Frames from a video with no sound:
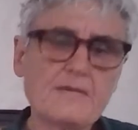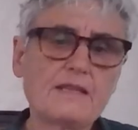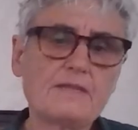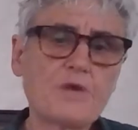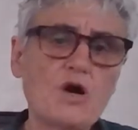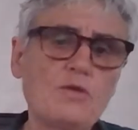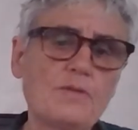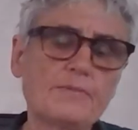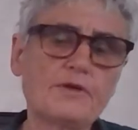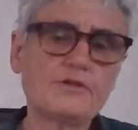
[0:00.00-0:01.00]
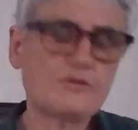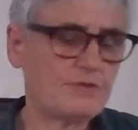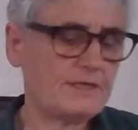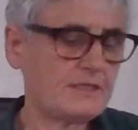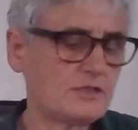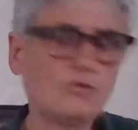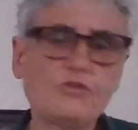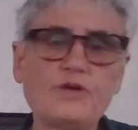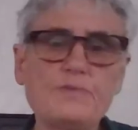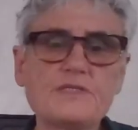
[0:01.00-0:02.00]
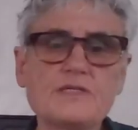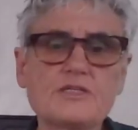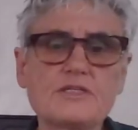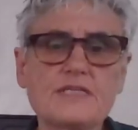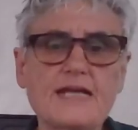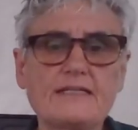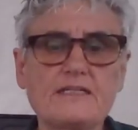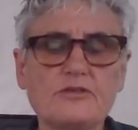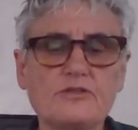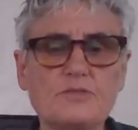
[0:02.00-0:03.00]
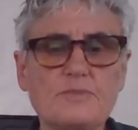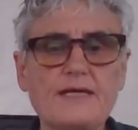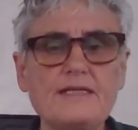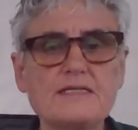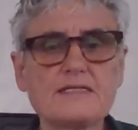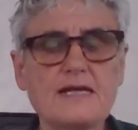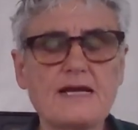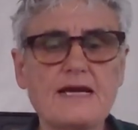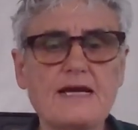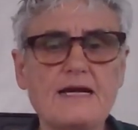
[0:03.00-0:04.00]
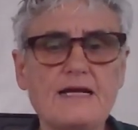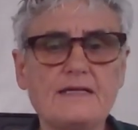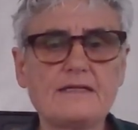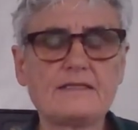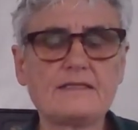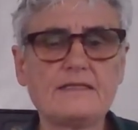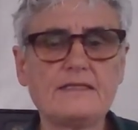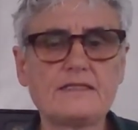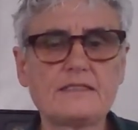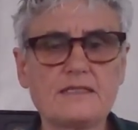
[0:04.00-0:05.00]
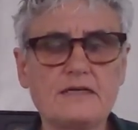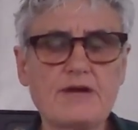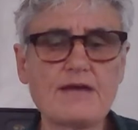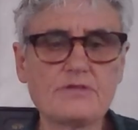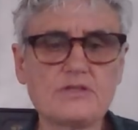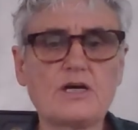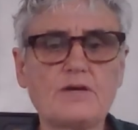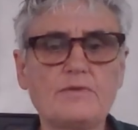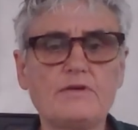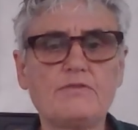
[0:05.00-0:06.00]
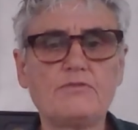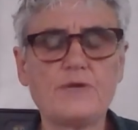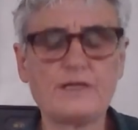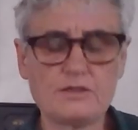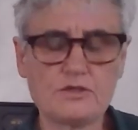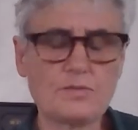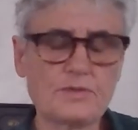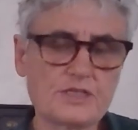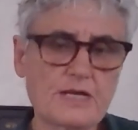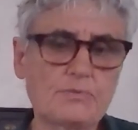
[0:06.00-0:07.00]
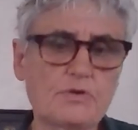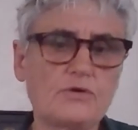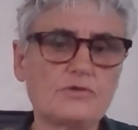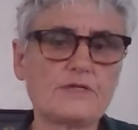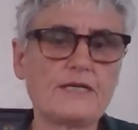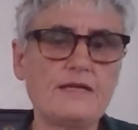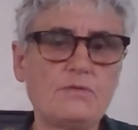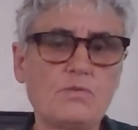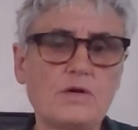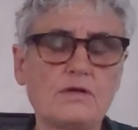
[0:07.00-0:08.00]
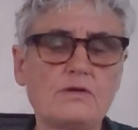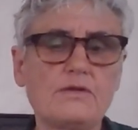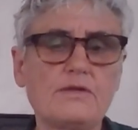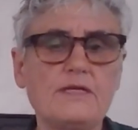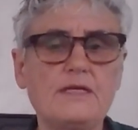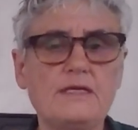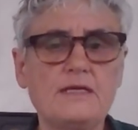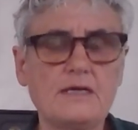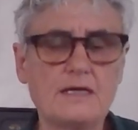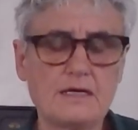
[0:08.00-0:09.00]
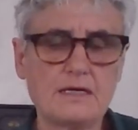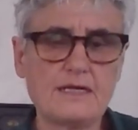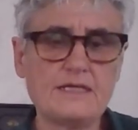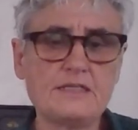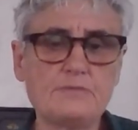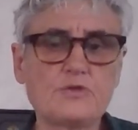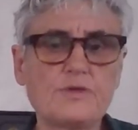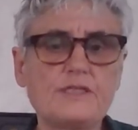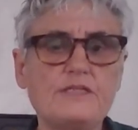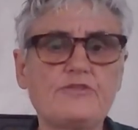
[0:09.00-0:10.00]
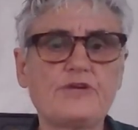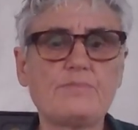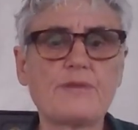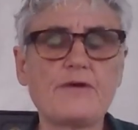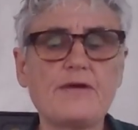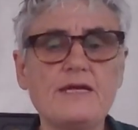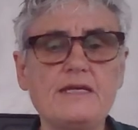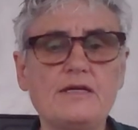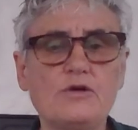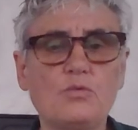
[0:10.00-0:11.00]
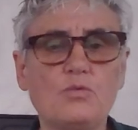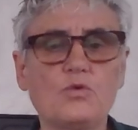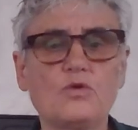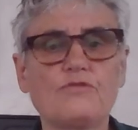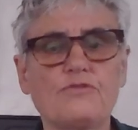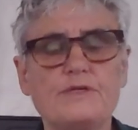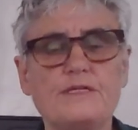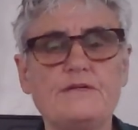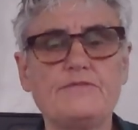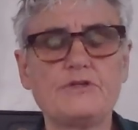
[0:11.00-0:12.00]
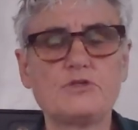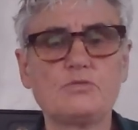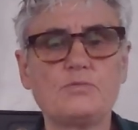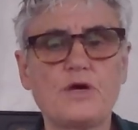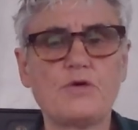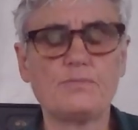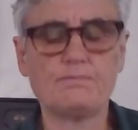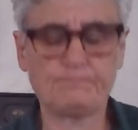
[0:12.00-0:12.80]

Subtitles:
The poem I'm going to read is called Three Positions Acting on Space, and it, around the time of winning the Thomas Shapcott, it won the Idiom 23 Bauhinia Award for an individual poem.